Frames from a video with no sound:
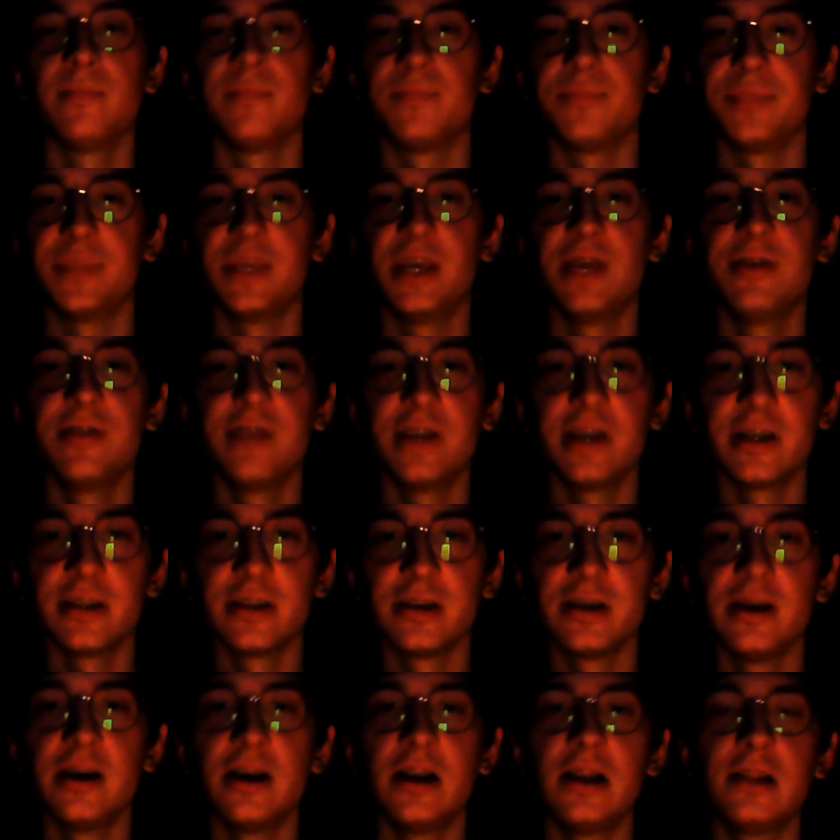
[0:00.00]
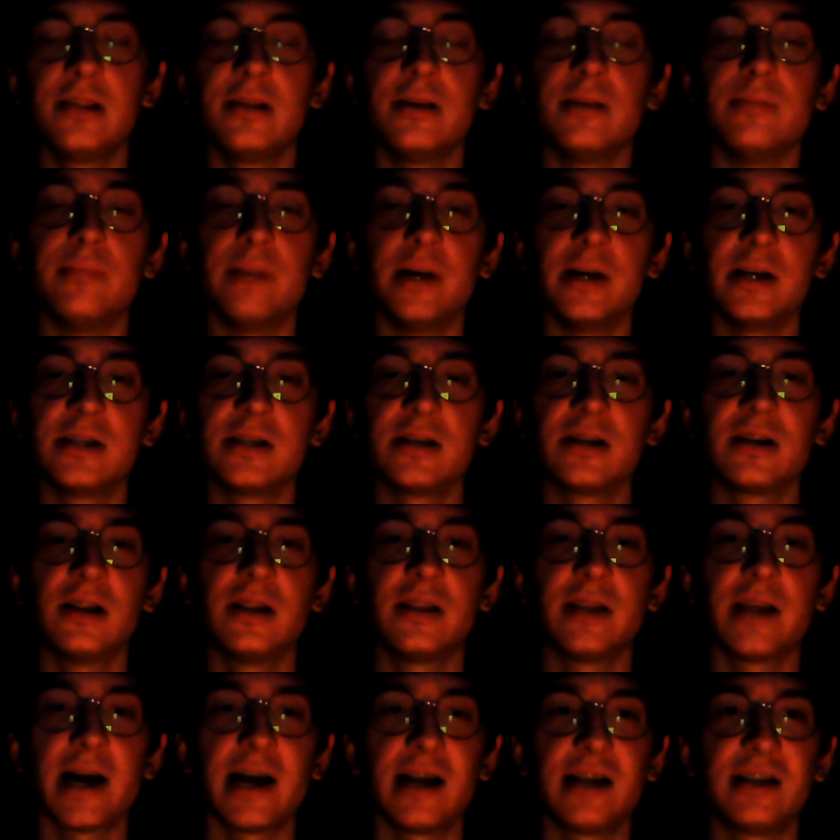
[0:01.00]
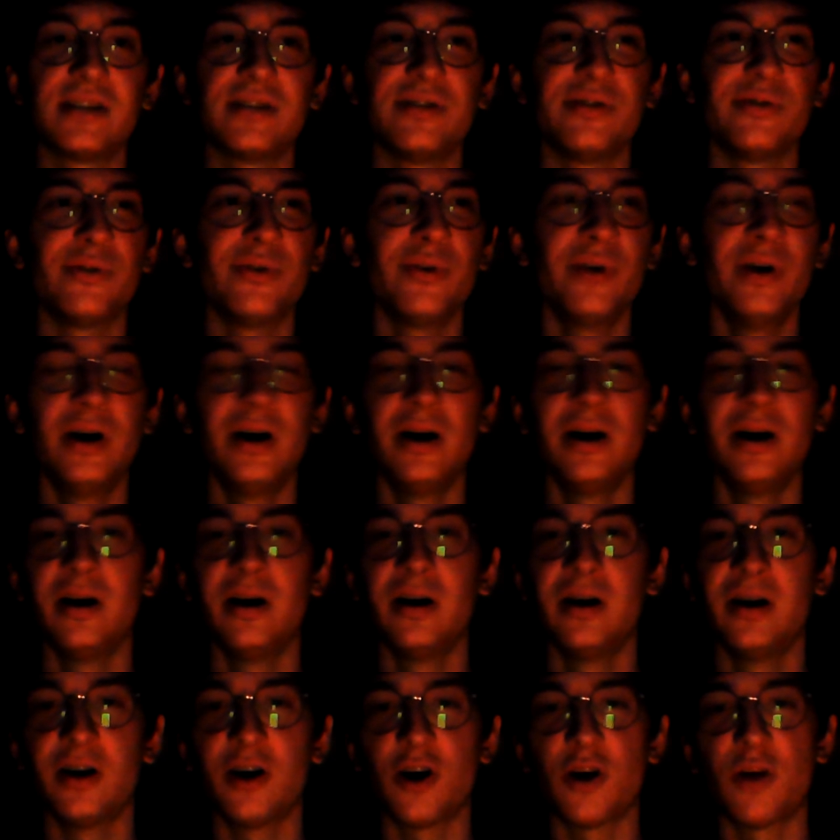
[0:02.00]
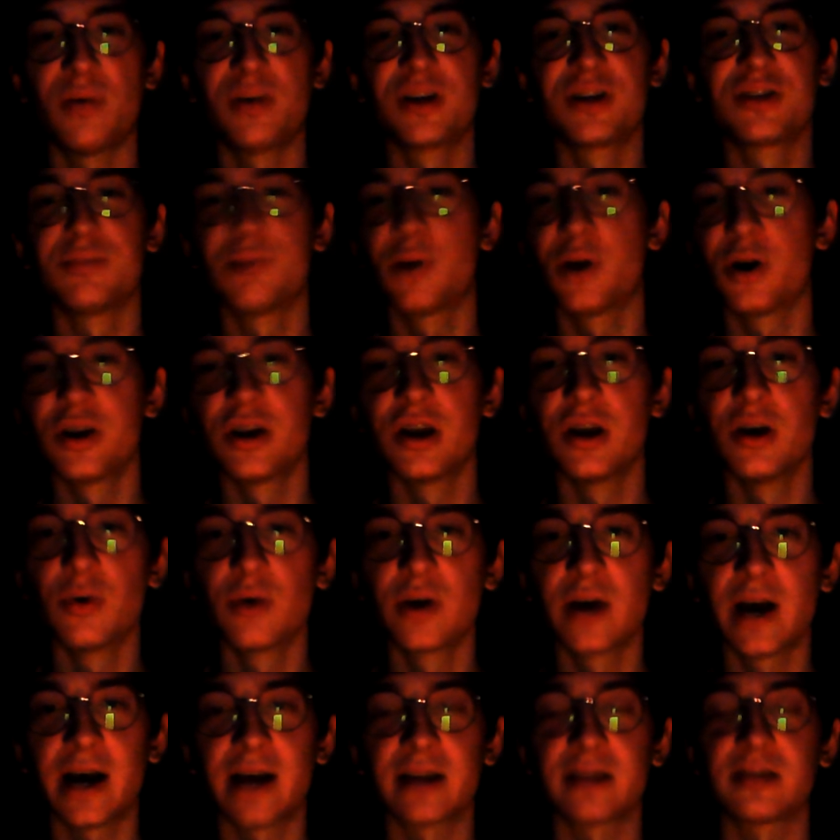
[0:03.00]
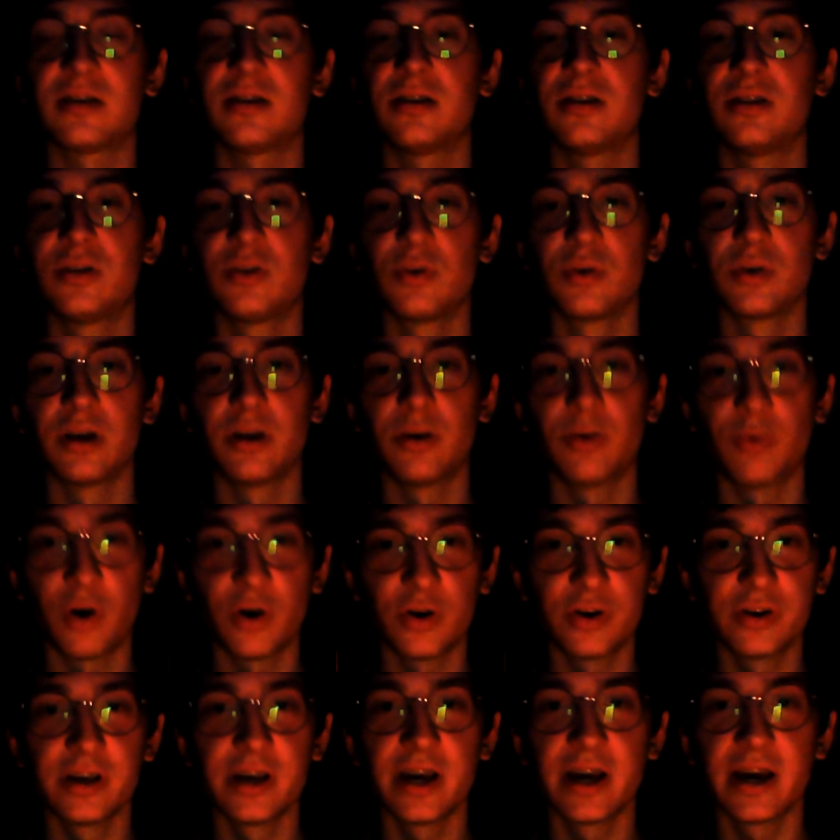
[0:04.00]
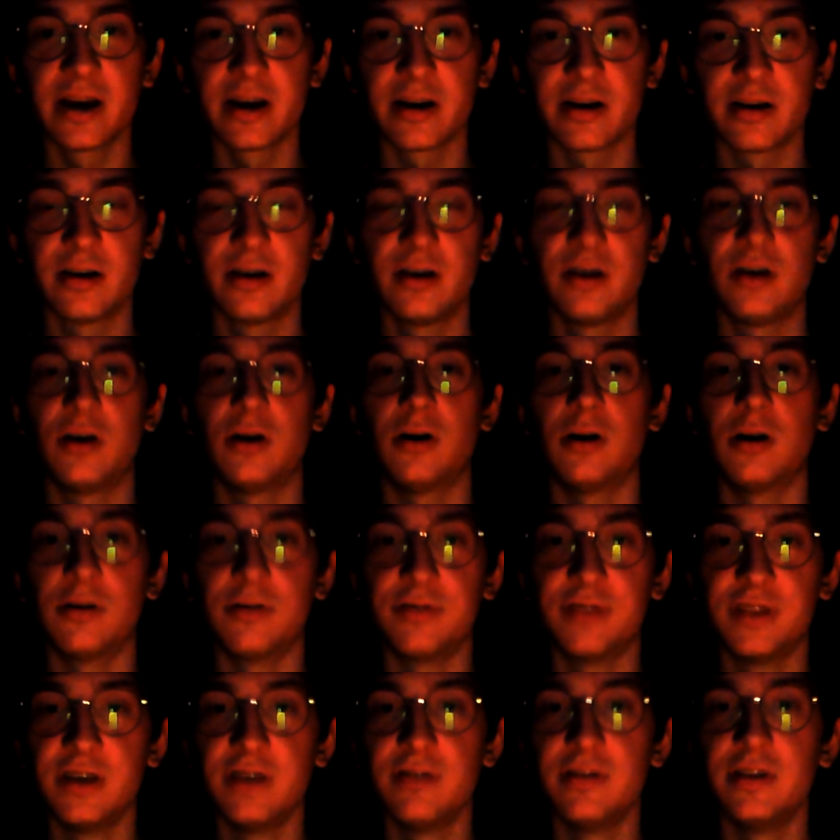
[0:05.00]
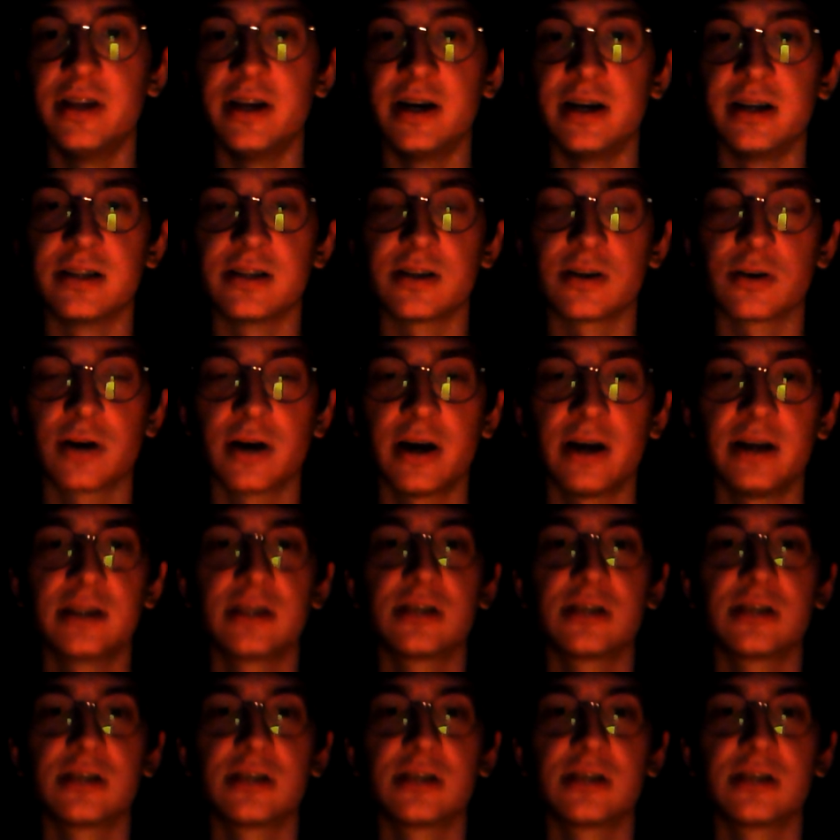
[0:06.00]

Dividend yield basically tells you how much money you get through the 1 year of dividends, okay?